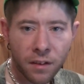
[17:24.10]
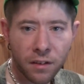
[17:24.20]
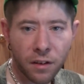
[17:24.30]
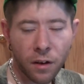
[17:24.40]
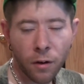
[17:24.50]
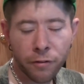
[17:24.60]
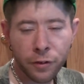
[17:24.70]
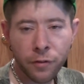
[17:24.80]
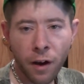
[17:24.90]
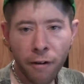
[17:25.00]
if
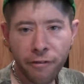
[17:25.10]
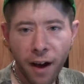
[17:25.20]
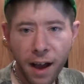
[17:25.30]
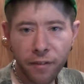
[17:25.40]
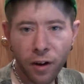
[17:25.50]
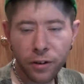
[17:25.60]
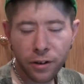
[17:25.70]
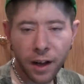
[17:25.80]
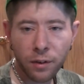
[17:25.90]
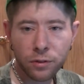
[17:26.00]
you've got
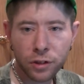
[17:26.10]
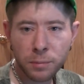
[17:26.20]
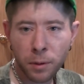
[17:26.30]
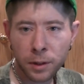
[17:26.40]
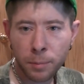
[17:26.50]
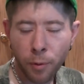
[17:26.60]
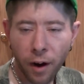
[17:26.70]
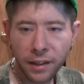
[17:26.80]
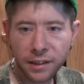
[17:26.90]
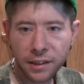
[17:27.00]
500 ounces but the
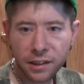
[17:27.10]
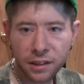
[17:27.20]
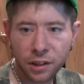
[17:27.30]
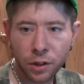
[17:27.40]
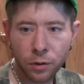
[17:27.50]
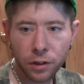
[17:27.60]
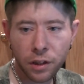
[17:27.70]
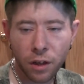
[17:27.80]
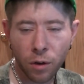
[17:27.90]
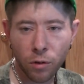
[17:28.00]
price is still,
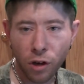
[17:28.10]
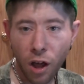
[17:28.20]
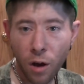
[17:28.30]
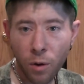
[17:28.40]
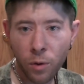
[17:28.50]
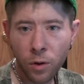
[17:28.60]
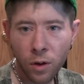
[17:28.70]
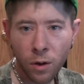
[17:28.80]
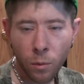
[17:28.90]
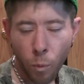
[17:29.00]
low,
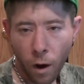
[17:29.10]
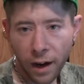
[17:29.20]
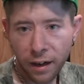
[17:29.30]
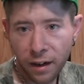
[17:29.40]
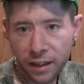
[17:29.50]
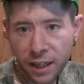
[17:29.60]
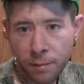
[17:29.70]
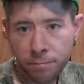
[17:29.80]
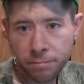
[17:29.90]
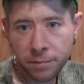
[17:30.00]
why not
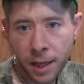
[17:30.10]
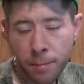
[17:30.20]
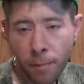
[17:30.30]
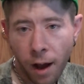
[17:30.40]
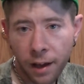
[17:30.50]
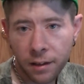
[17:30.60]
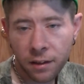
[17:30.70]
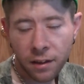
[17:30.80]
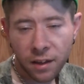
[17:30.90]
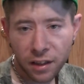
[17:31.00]
keep buying?
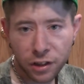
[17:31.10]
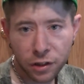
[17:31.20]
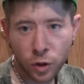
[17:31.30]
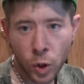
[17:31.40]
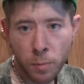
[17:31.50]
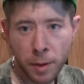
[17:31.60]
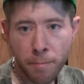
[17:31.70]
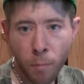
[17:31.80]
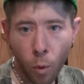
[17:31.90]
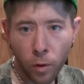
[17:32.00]
It's just going to be
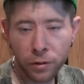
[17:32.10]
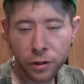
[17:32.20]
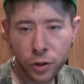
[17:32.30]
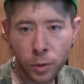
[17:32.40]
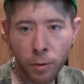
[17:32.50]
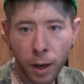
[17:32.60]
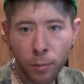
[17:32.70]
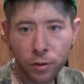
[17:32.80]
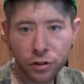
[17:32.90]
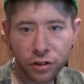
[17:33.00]
more that you'll be
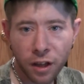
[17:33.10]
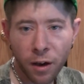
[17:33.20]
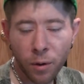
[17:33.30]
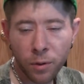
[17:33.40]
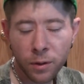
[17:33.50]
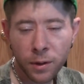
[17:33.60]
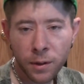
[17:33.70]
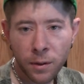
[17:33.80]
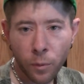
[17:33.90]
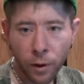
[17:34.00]
able to sell
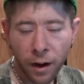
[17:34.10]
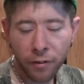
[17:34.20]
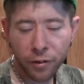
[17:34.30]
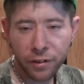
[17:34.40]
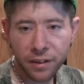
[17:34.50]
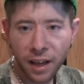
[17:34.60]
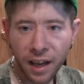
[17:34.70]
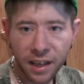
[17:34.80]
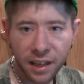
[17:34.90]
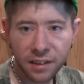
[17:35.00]
whenever the
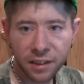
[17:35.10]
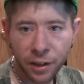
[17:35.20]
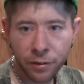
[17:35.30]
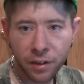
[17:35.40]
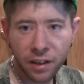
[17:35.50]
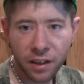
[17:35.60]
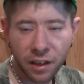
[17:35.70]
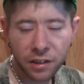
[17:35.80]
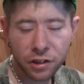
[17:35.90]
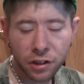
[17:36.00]
day gets here that it
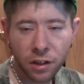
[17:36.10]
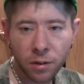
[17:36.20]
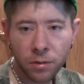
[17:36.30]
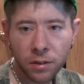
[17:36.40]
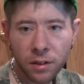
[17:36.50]
hits, a